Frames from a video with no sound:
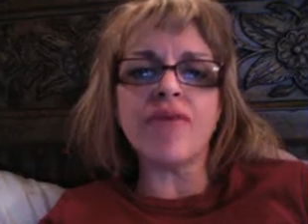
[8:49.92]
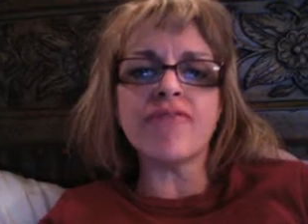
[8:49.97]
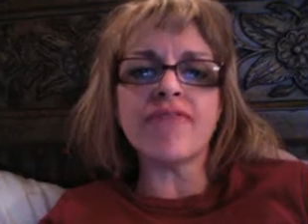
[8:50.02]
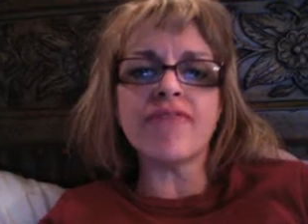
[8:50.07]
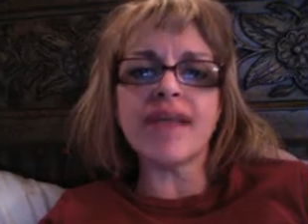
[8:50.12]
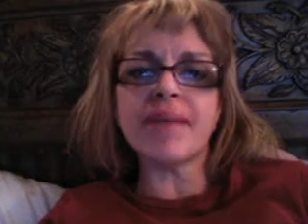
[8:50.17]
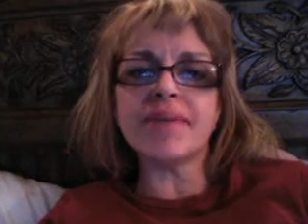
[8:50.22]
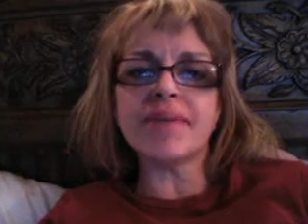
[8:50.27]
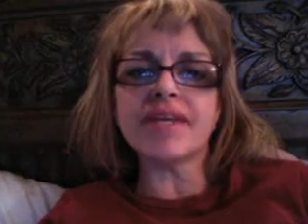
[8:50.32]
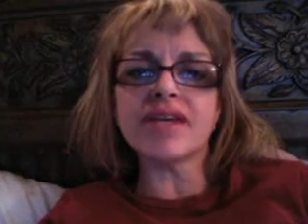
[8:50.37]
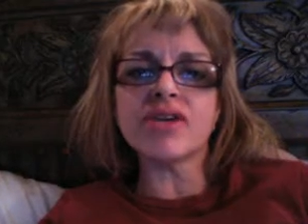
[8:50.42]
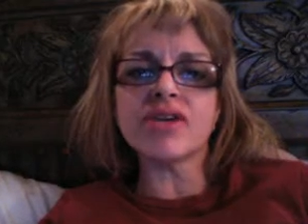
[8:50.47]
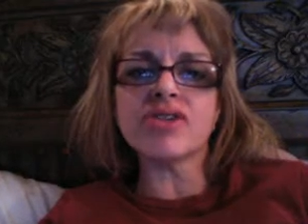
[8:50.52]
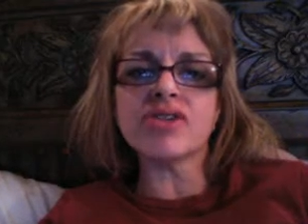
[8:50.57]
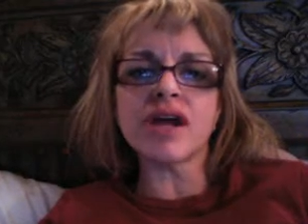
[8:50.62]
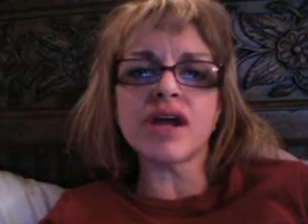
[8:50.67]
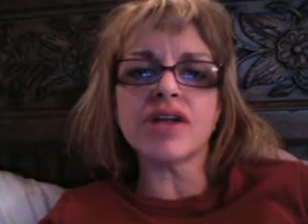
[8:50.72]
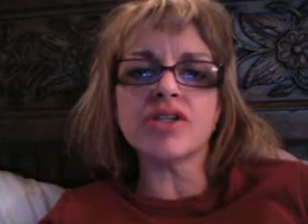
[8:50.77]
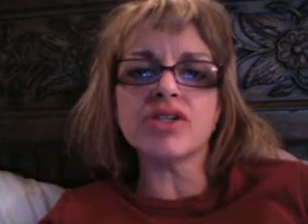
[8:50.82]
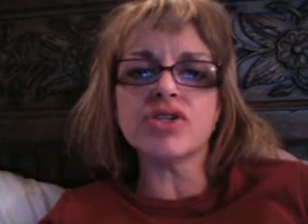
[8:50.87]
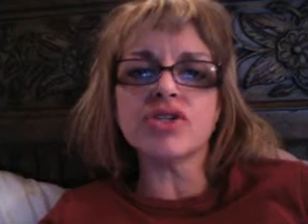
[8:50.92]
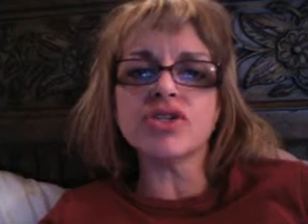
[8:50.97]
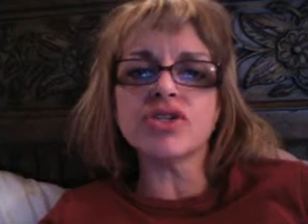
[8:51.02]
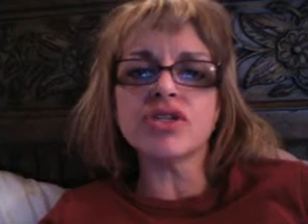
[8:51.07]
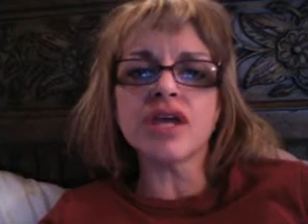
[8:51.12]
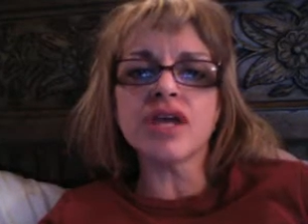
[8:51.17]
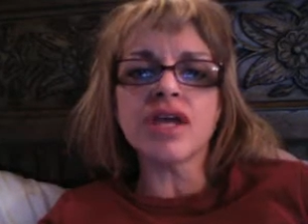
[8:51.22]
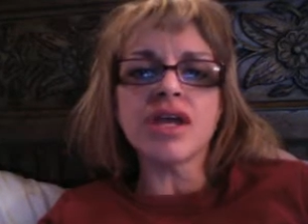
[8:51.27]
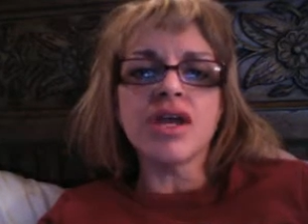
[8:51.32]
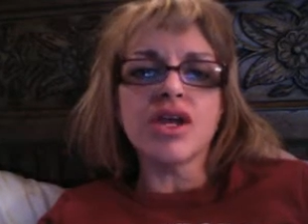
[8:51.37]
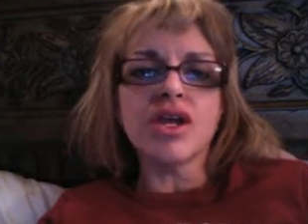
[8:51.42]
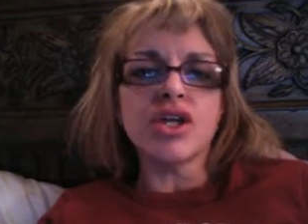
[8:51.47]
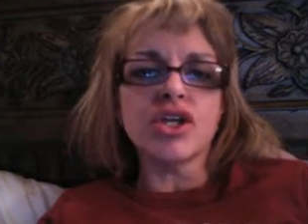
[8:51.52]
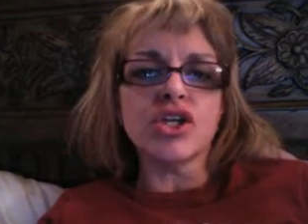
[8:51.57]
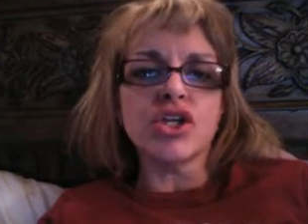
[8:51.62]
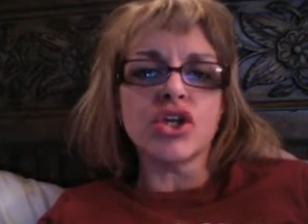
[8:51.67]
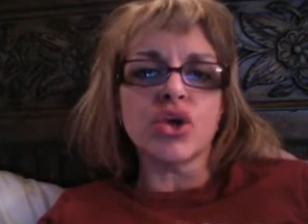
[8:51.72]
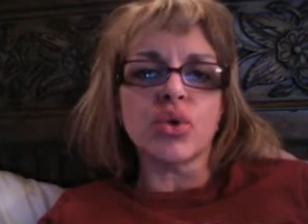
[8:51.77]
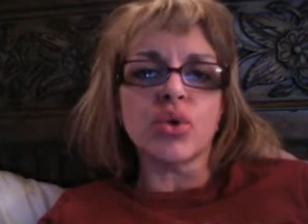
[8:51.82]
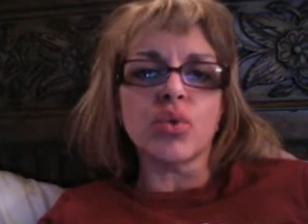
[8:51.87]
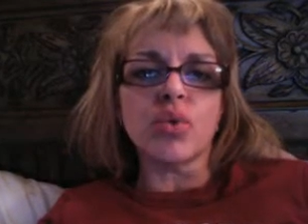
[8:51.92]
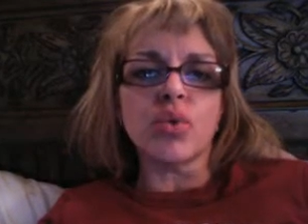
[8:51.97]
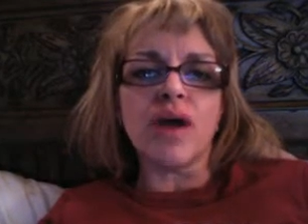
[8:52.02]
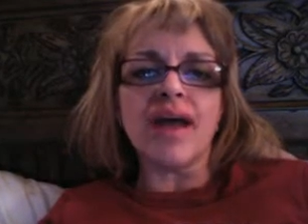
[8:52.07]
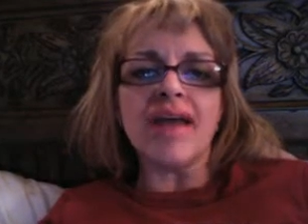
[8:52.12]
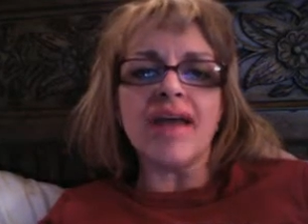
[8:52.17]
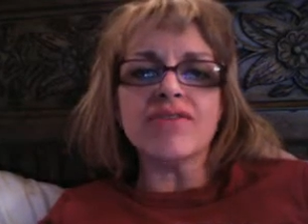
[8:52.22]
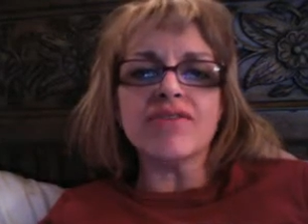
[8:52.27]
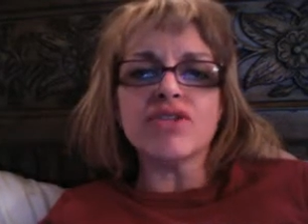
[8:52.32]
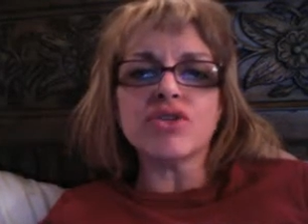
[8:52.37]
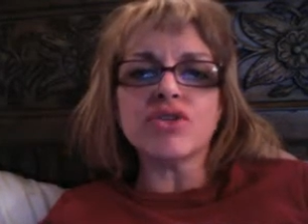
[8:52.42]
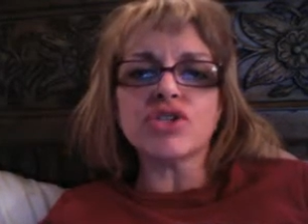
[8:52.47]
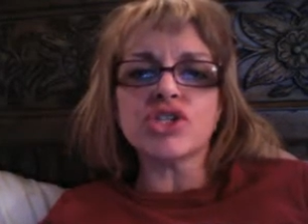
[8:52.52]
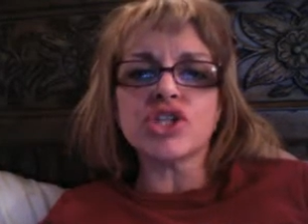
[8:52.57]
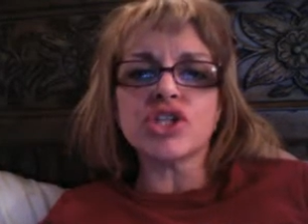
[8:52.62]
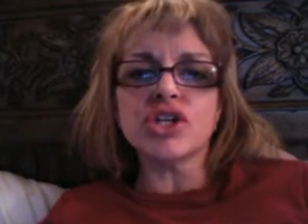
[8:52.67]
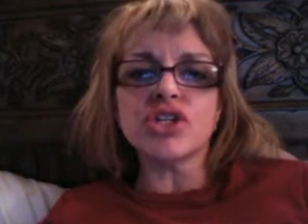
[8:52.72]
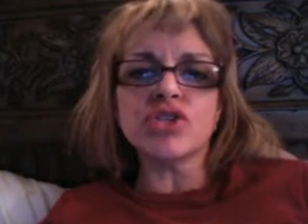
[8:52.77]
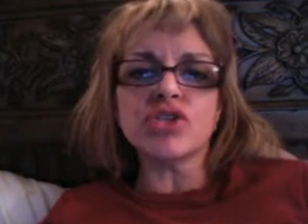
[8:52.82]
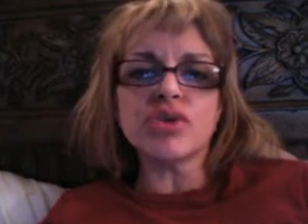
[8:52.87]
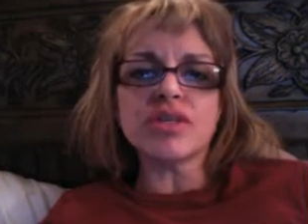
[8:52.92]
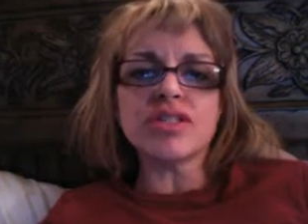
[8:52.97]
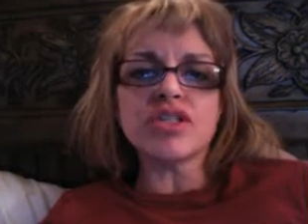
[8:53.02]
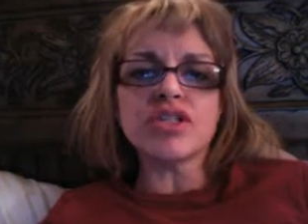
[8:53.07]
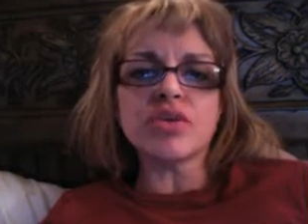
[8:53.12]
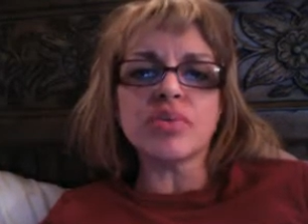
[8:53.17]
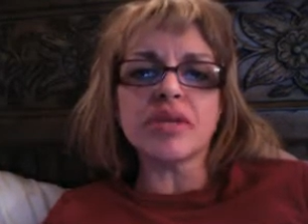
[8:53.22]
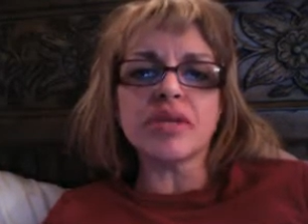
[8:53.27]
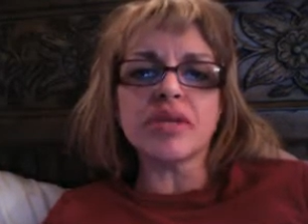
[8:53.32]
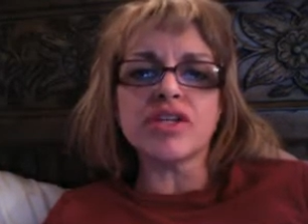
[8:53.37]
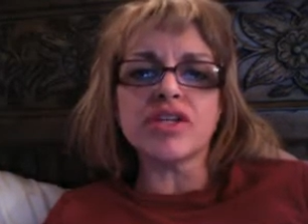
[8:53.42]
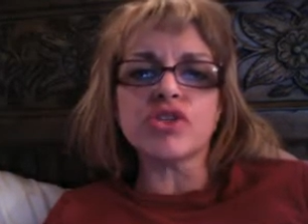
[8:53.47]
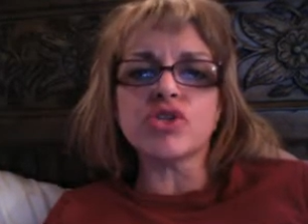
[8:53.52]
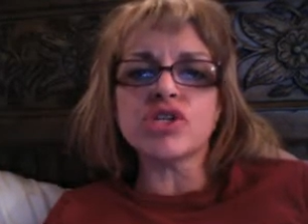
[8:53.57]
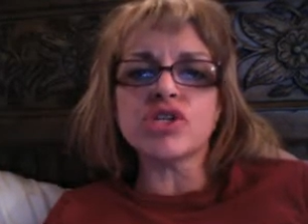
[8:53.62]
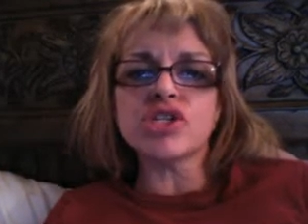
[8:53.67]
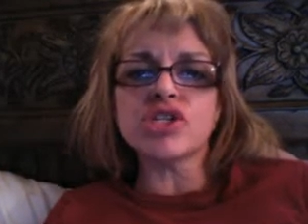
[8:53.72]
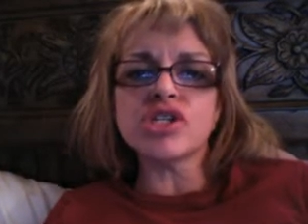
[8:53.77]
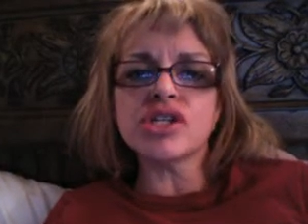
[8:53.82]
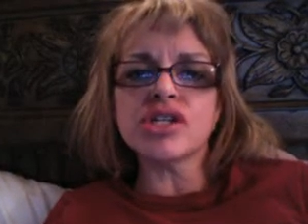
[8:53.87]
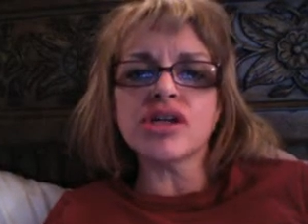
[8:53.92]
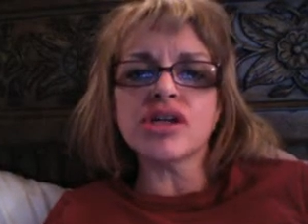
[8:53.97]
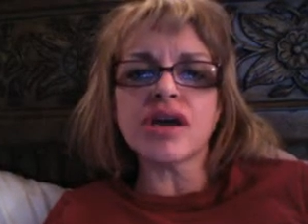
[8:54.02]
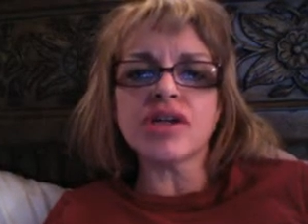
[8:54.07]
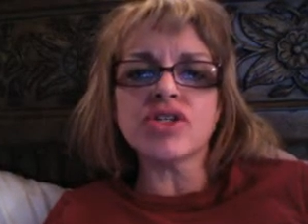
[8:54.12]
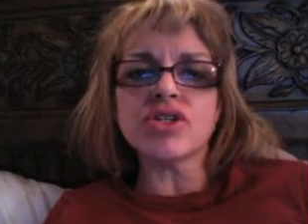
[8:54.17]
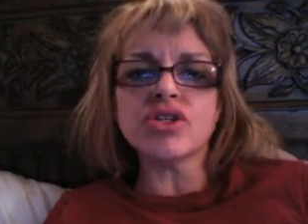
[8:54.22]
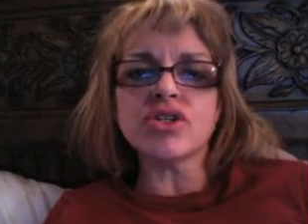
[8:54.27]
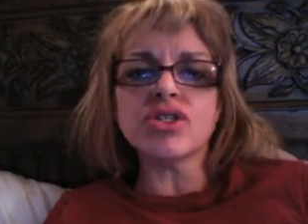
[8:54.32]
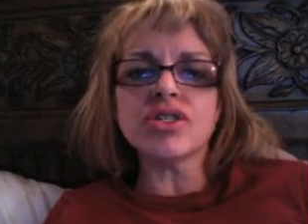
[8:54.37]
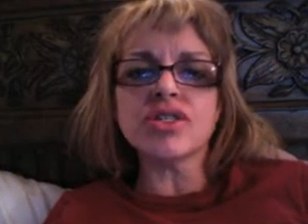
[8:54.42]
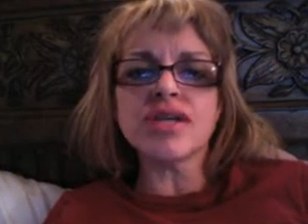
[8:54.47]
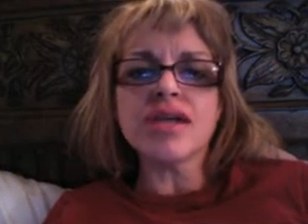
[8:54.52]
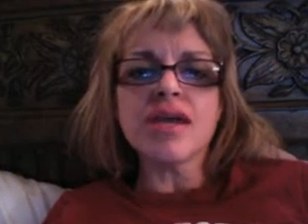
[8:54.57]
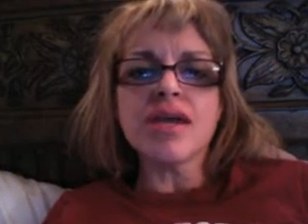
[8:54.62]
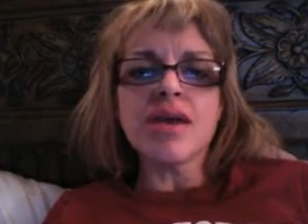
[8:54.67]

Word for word: family care doctors, your wives, your children's, your pediatrician doctors,